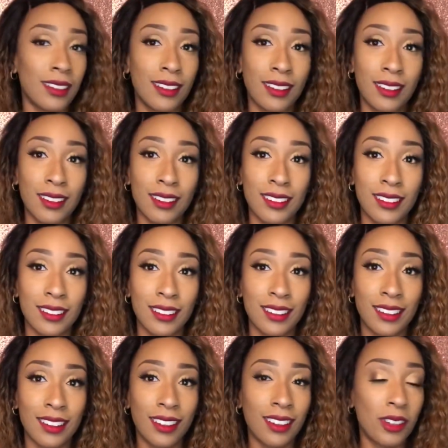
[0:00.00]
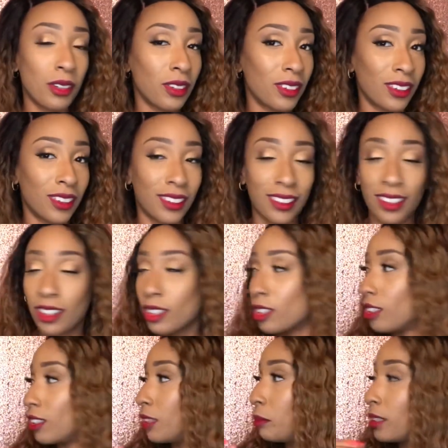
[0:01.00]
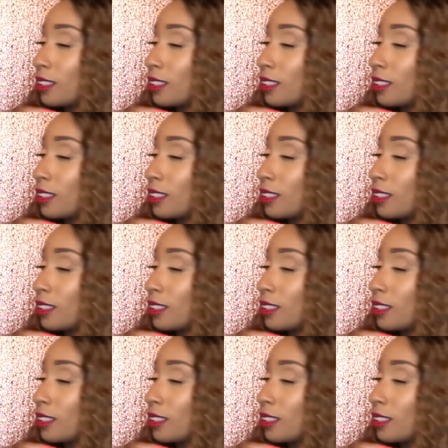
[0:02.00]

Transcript: girl, hold on, let